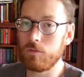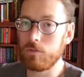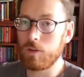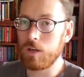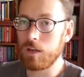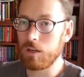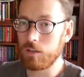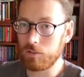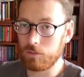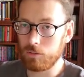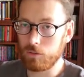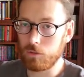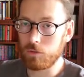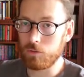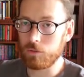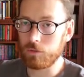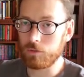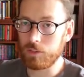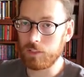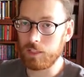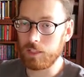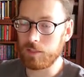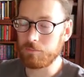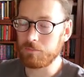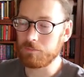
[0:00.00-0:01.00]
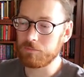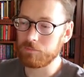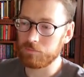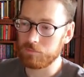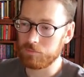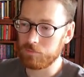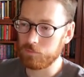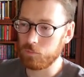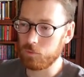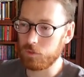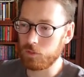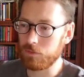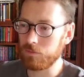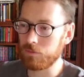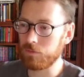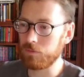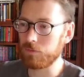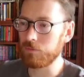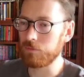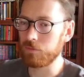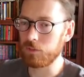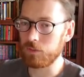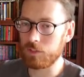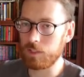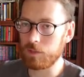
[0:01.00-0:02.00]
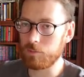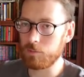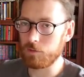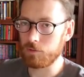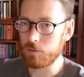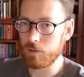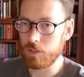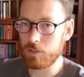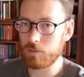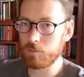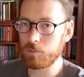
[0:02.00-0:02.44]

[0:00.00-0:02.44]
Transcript: our local time, which for demonstration